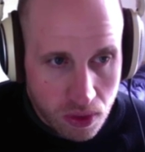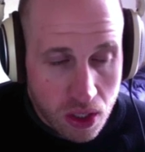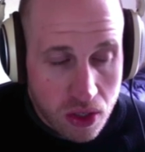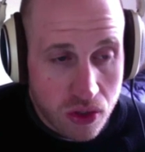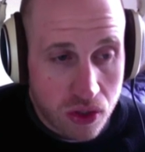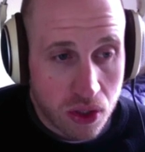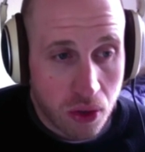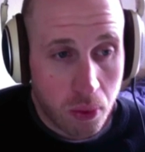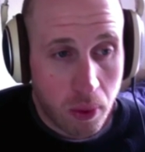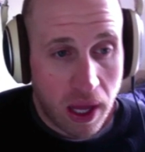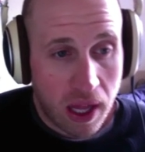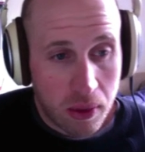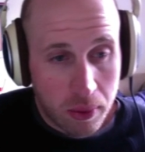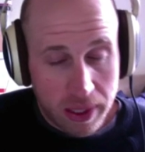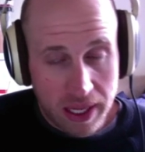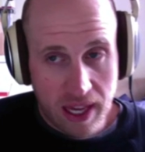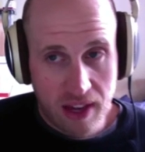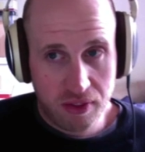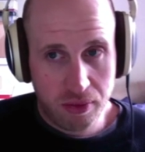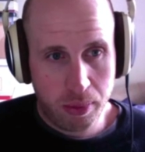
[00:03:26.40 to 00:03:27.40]
So while
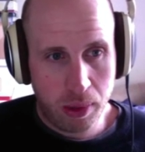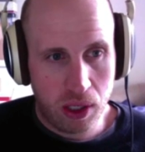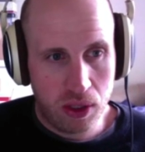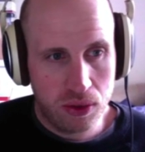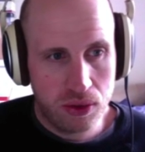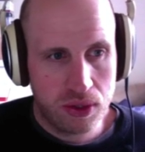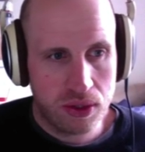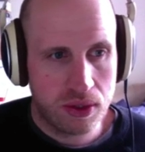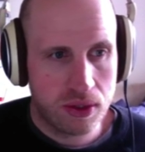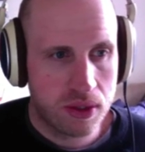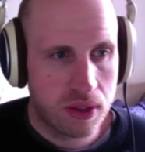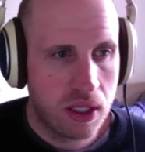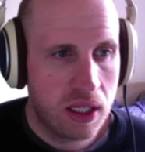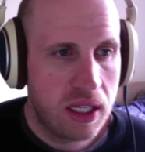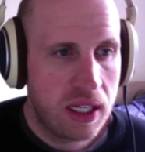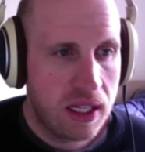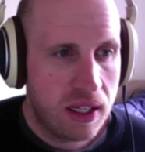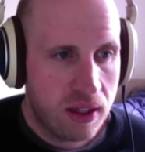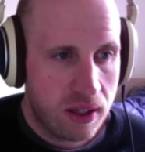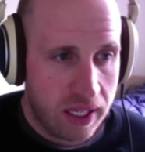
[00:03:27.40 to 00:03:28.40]
we have posts
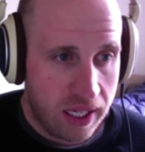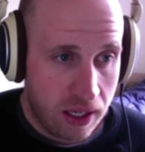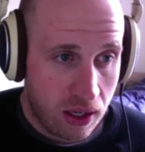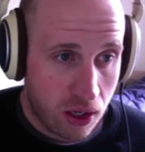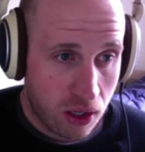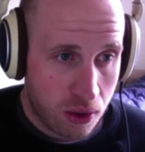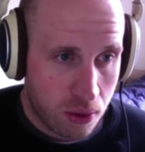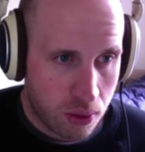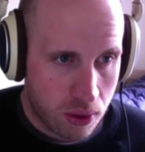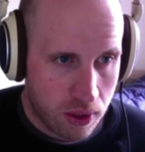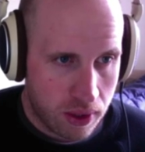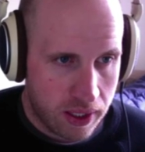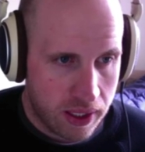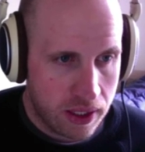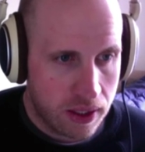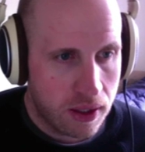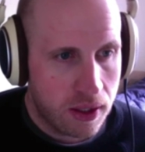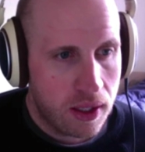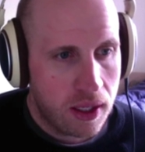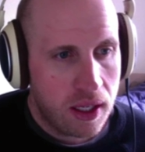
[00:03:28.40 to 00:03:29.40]
in our
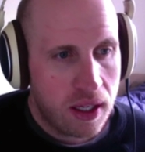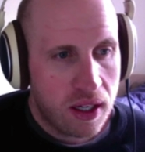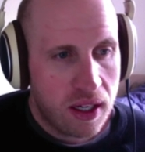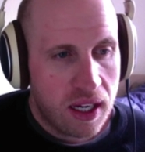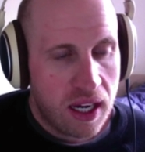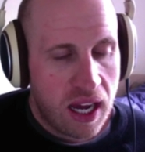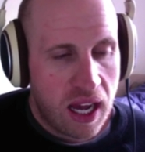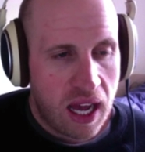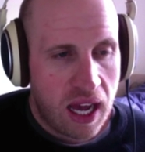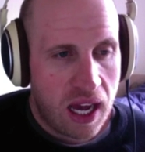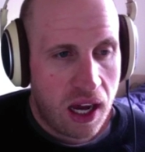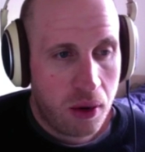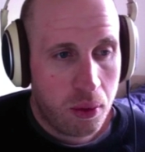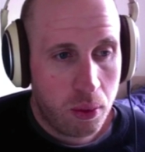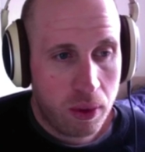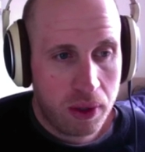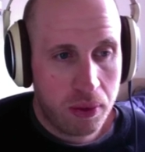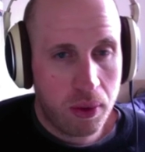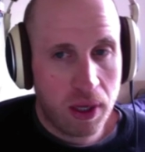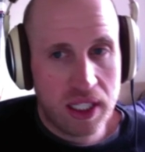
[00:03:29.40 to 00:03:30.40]
query, uh,
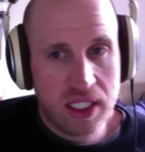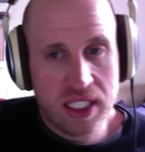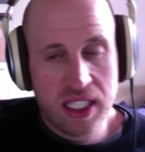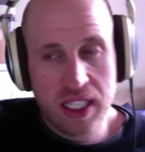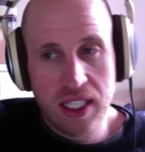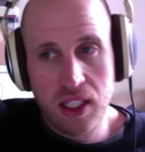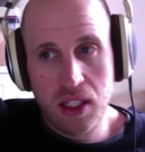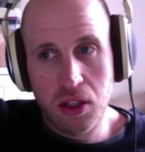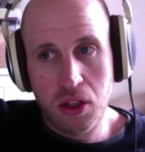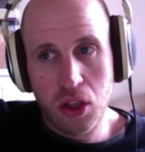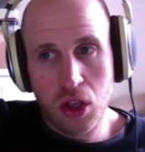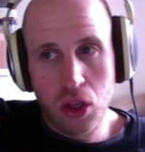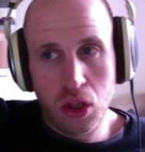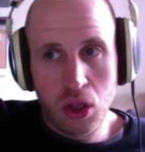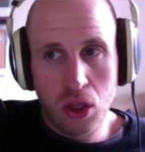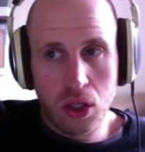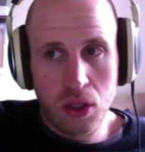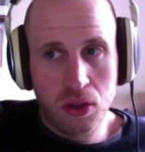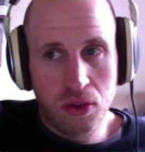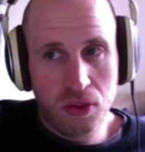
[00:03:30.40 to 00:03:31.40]
we want to
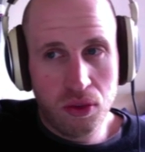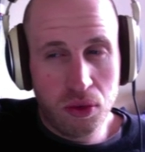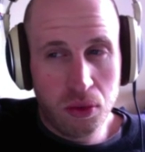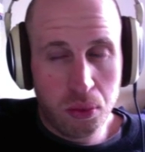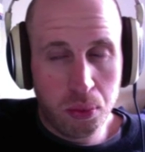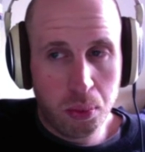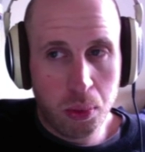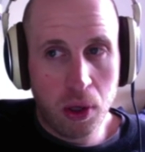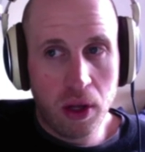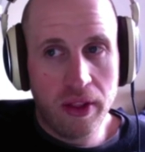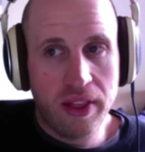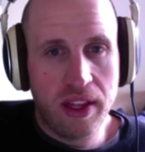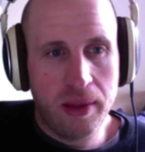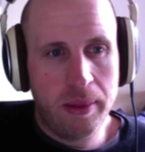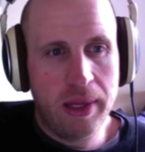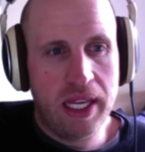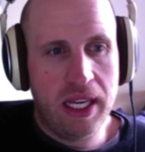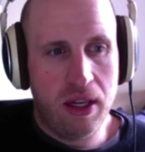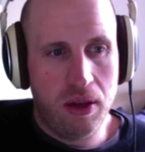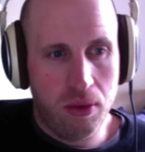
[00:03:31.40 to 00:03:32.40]
pull
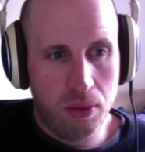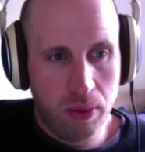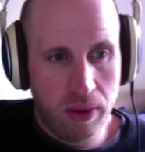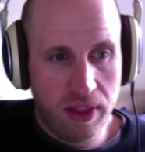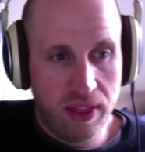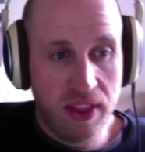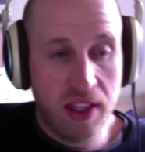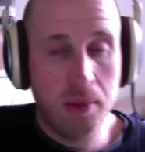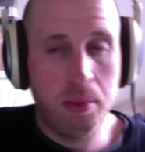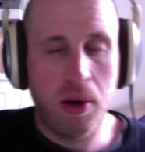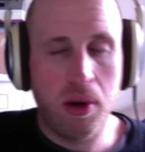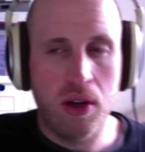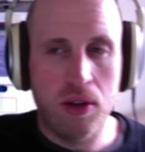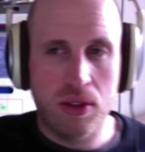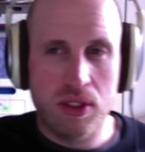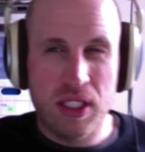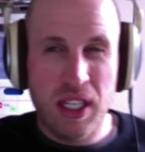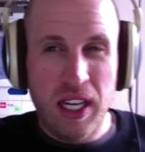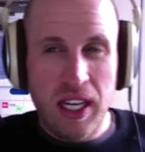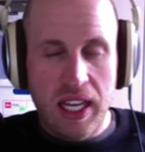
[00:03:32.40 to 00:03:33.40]
them in with the
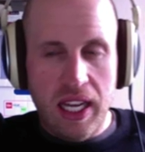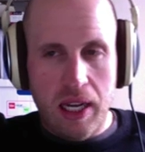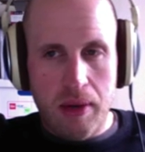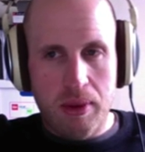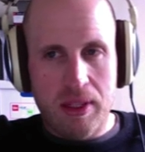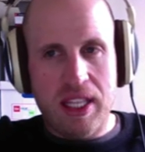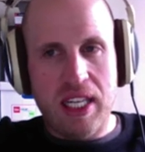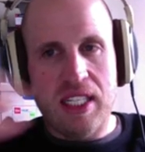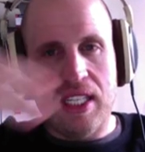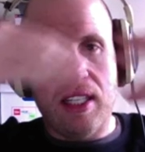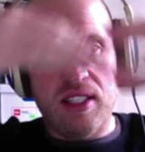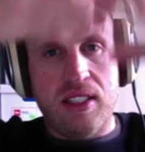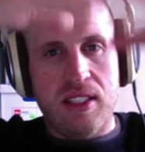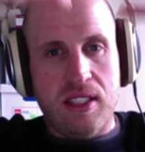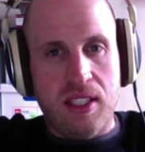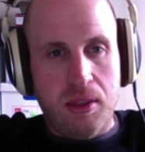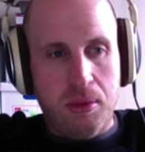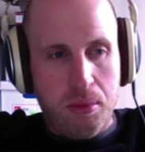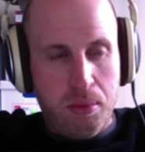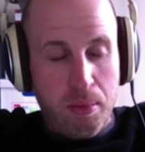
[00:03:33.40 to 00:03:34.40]
post. And what that does is
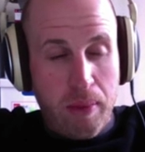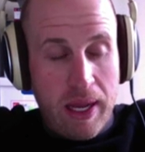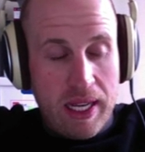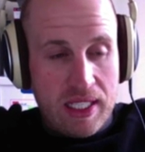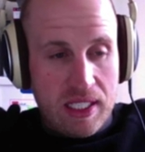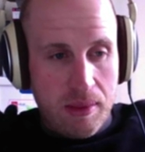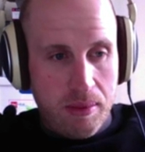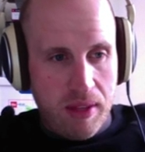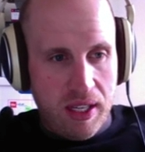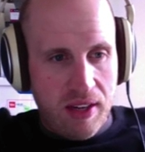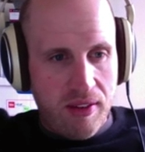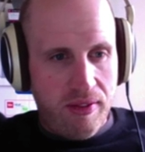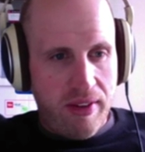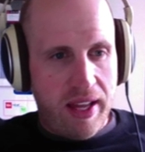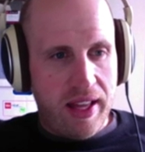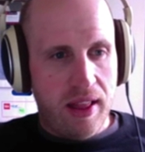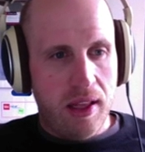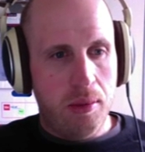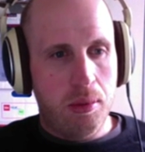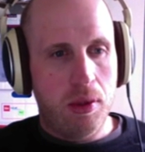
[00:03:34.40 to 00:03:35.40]
it makes something
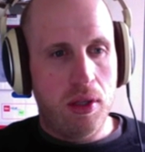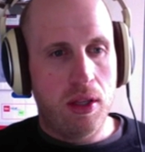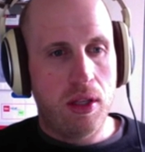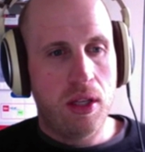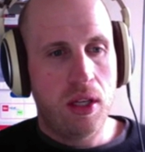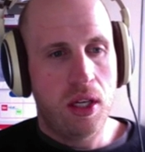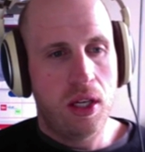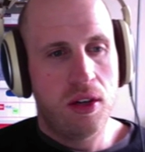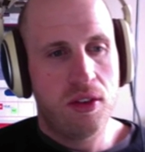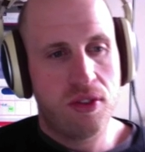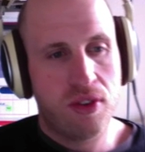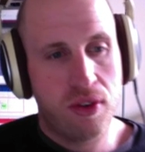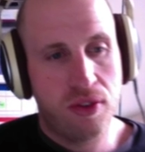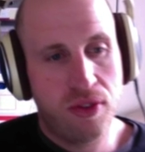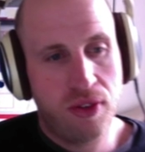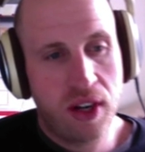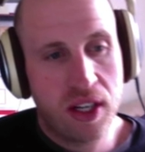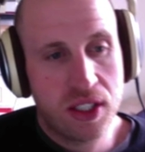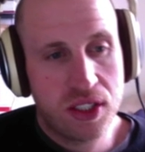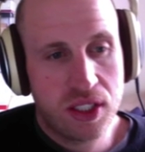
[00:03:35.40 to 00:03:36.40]
available for
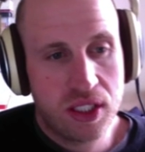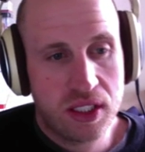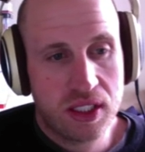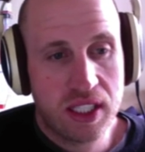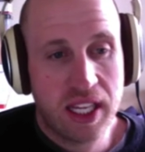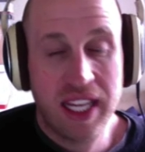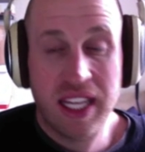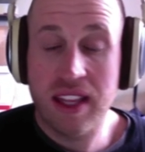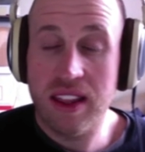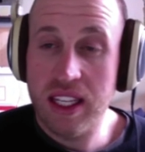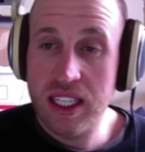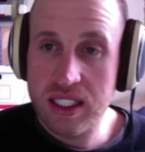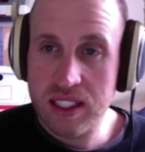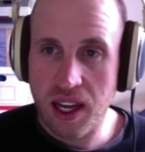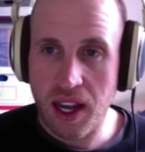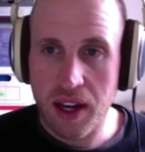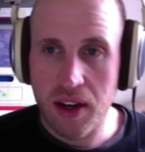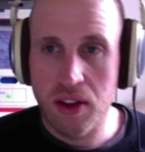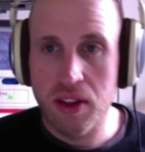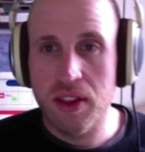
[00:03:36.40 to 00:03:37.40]
functions like the
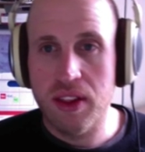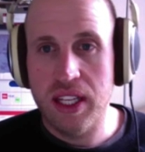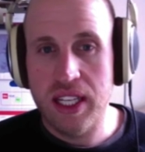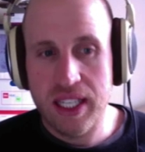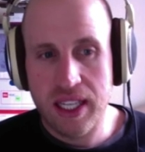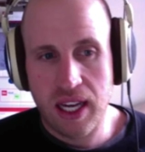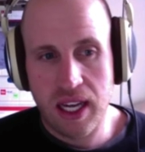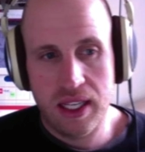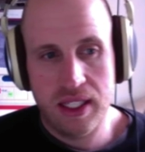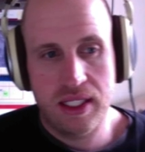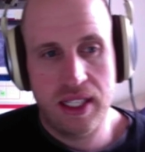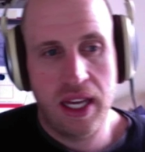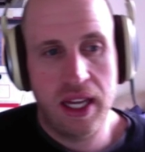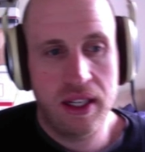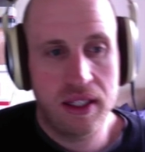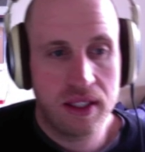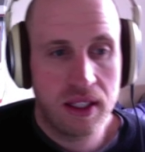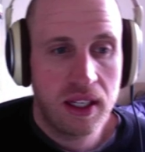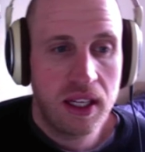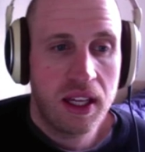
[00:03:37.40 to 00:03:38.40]
title, the
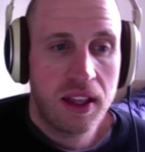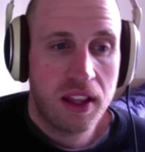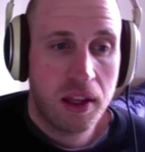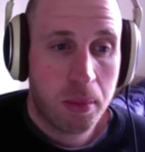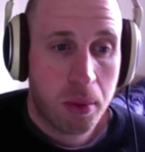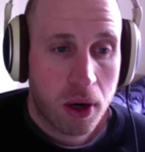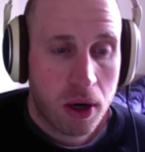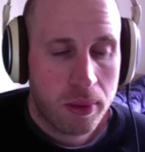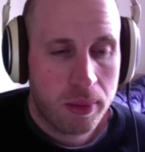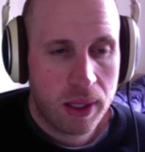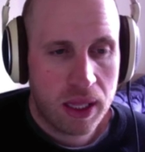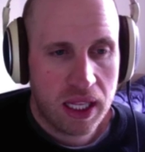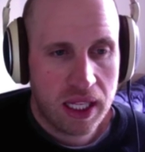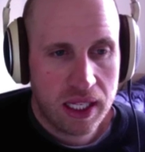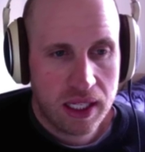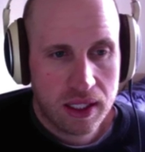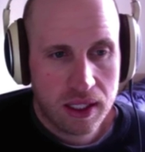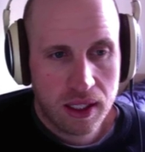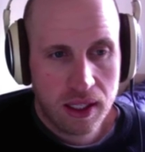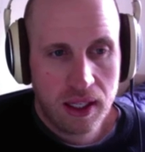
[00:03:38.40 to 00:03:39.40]
content, the
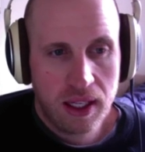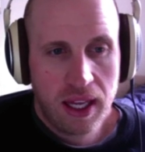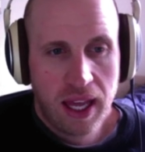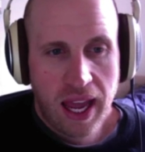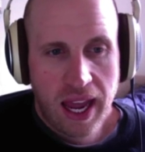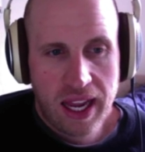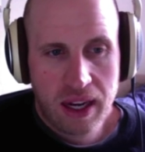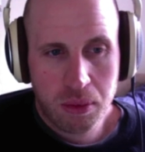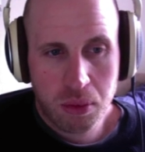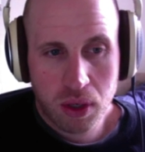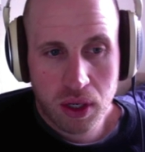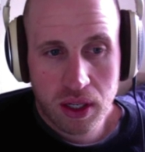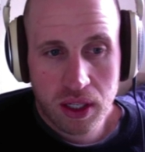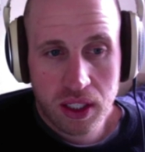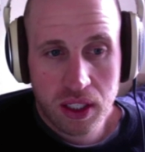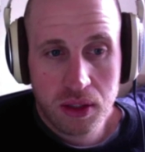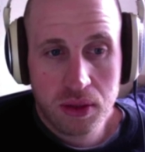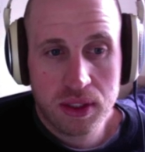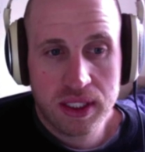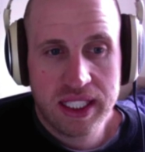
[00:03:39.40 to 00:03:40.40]
permalink. And we're going to
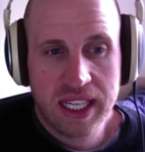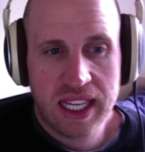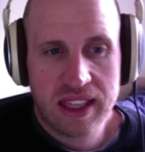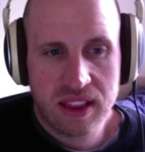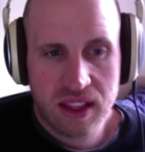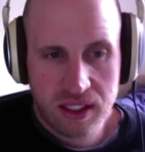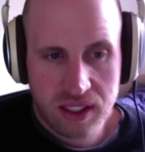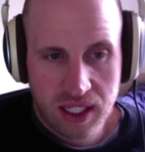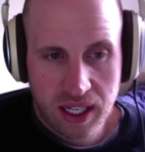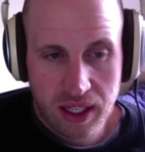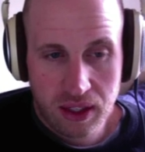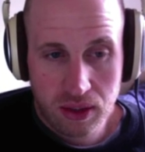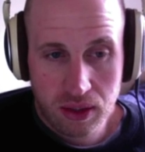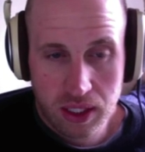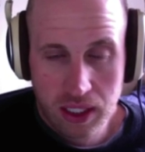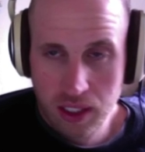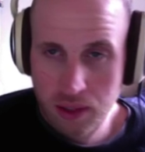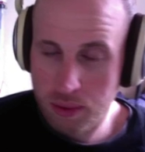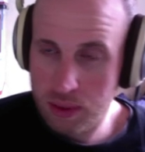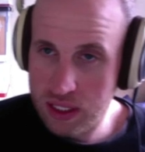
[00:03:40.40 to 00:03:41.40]
use get the title
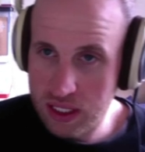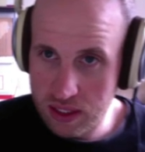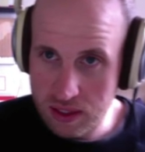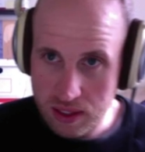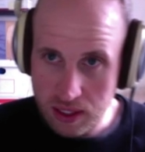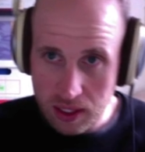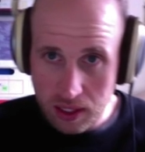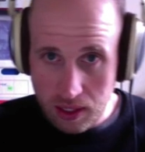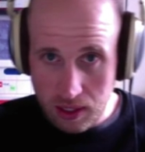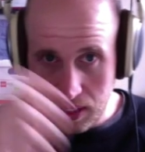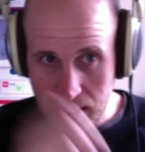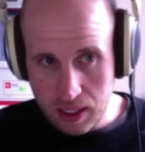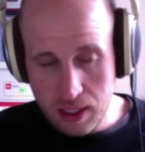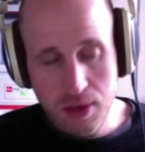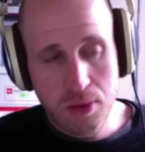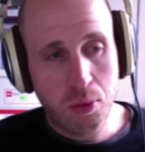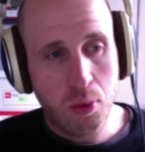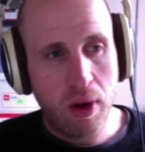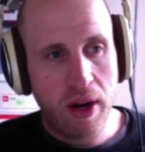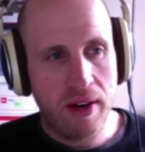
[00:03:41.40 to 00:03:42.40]
here, which is a
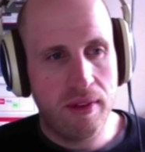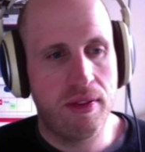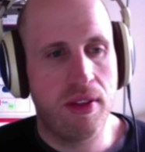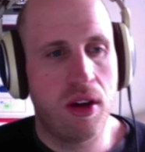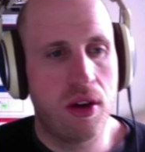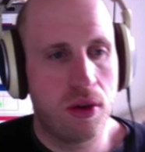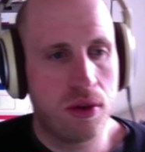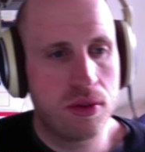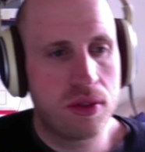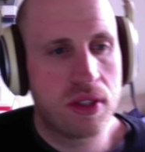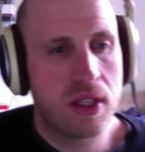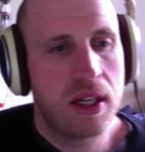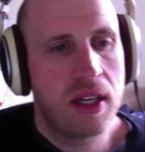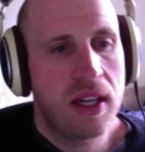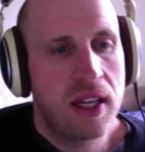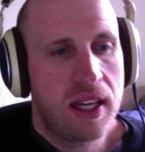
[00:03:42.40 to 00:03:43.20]
one of those.